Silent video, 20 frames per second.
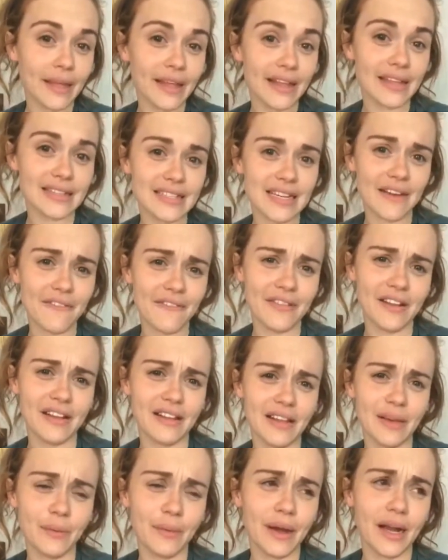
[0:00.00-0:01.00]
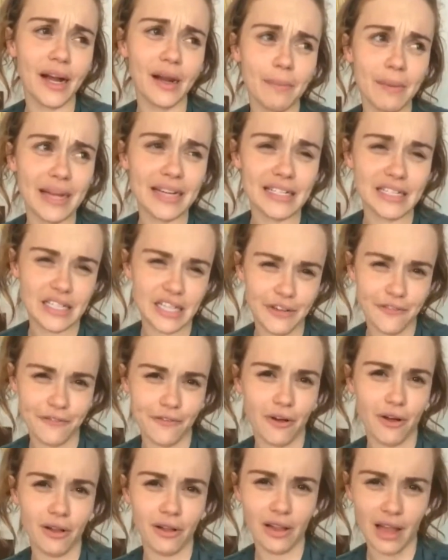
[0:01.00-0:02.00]
That's definitely where my
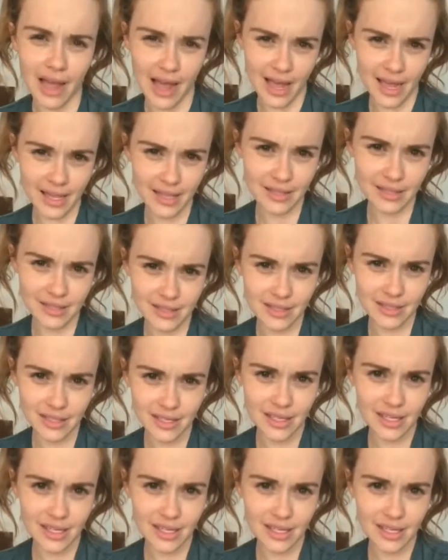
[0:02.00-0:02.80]
default lies.